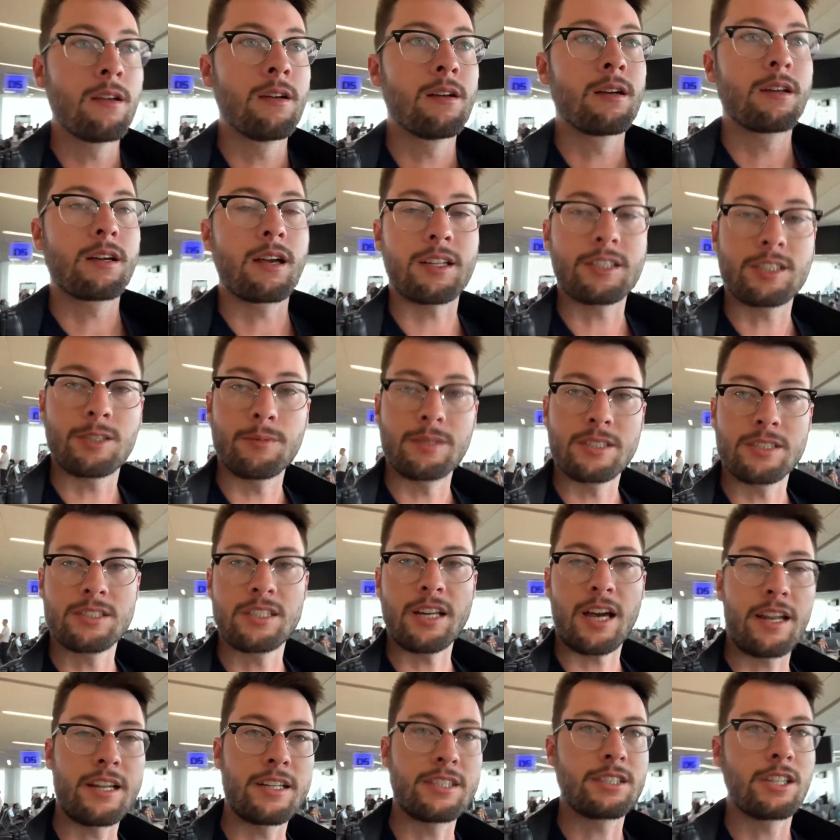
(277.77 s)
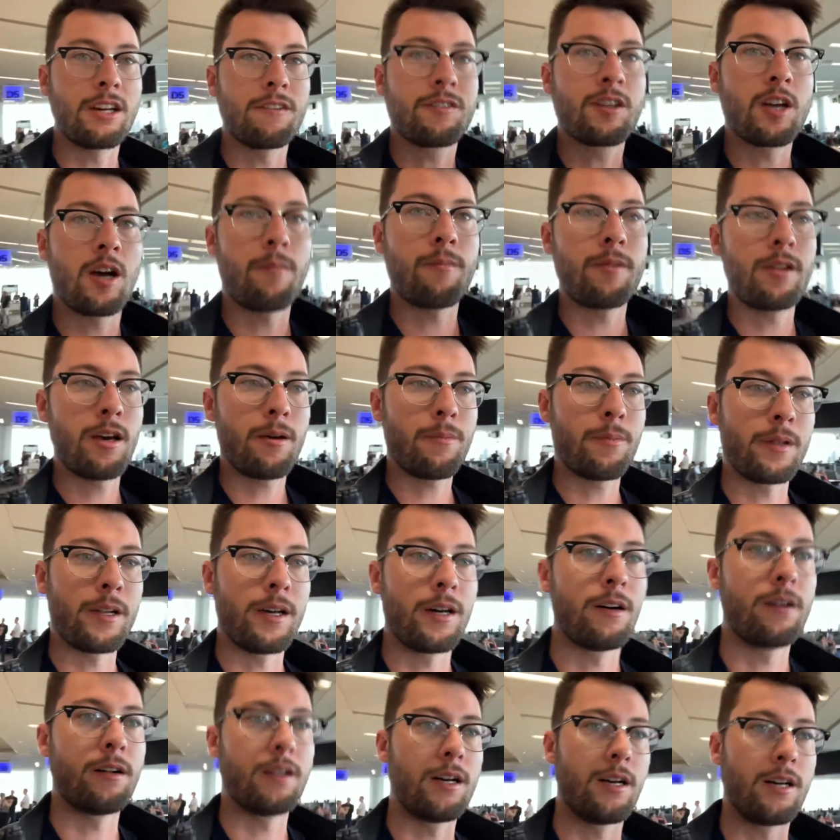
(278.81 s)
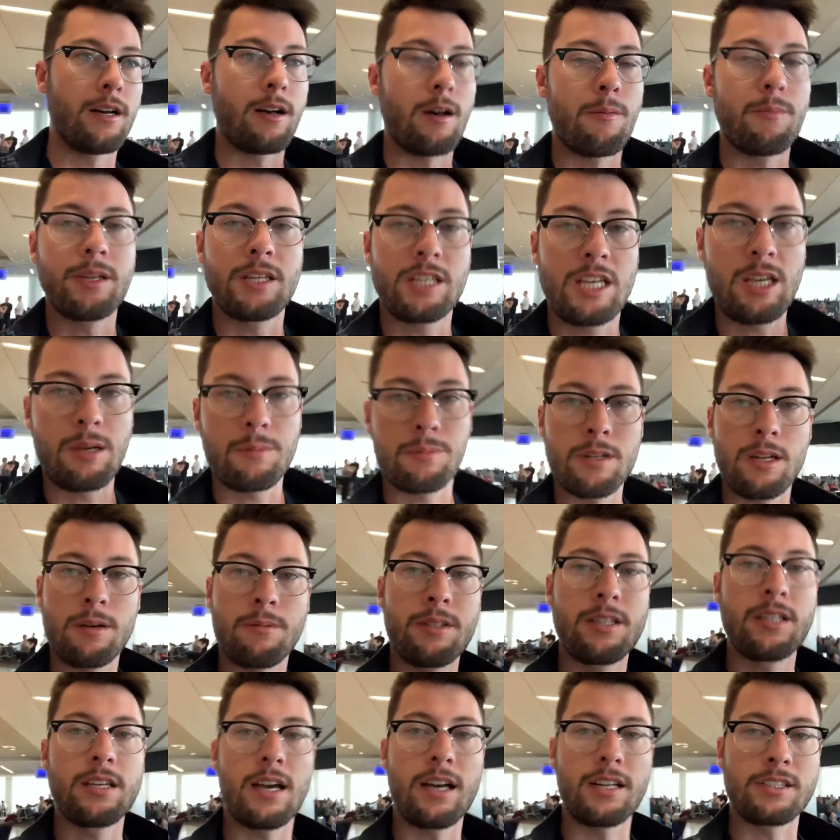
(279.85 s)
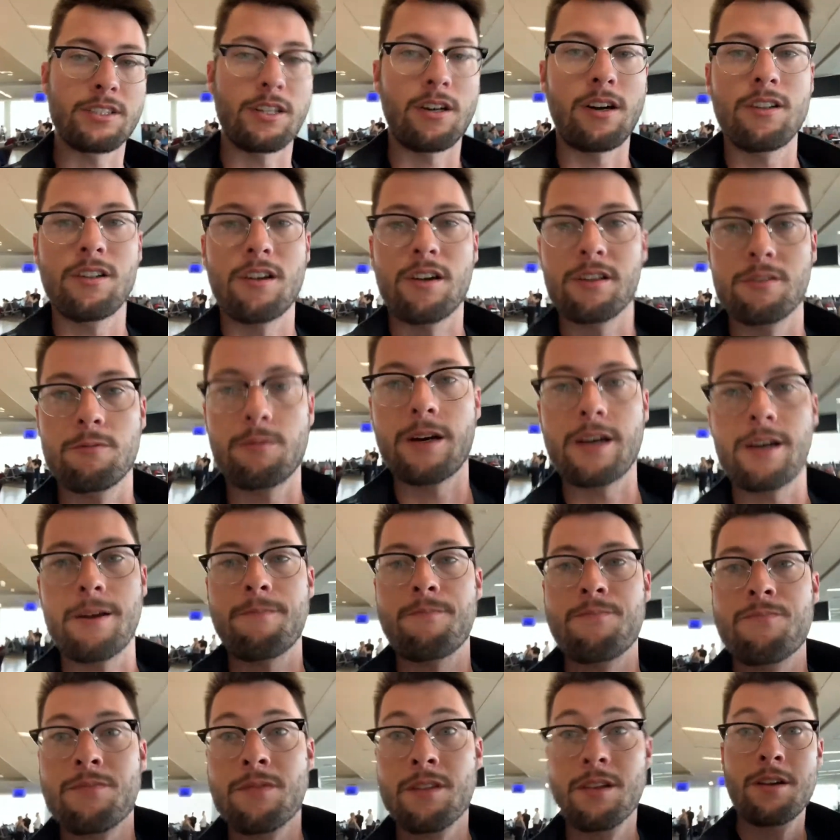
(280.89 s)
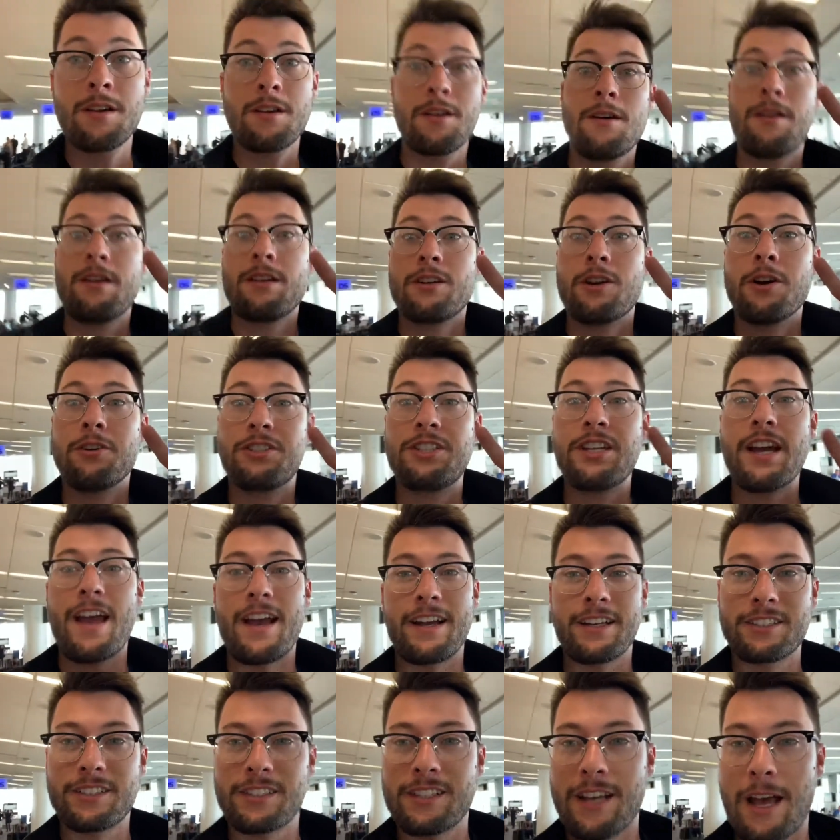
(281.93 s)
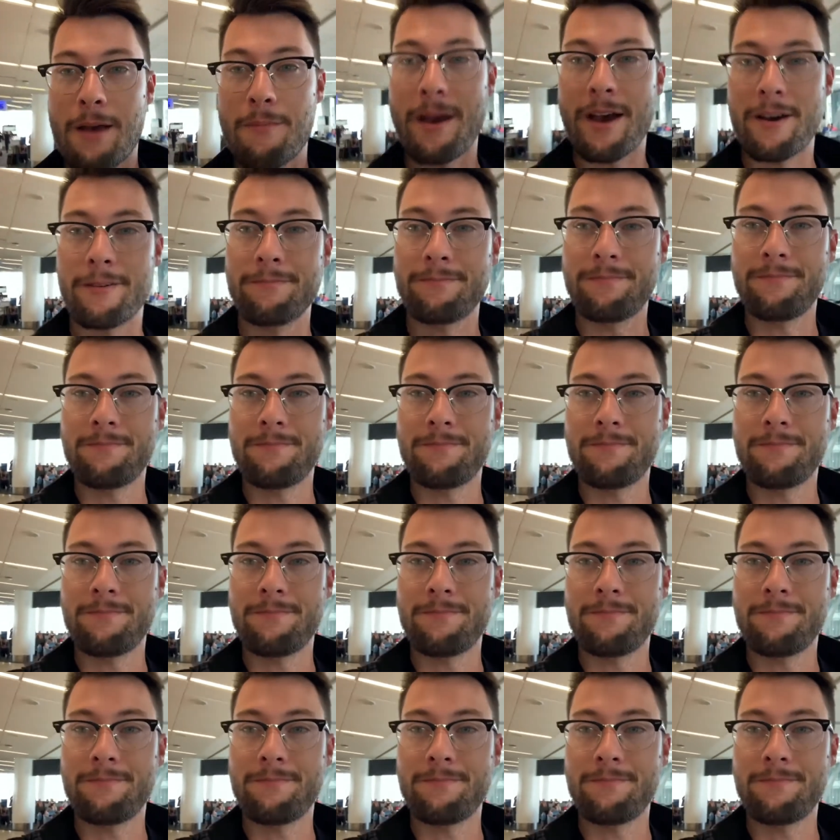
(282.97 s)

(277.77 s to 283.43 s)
Got some exciting stuff coming up, and I'll be keeping up with you guys all along the way. Go Jags. I'm out.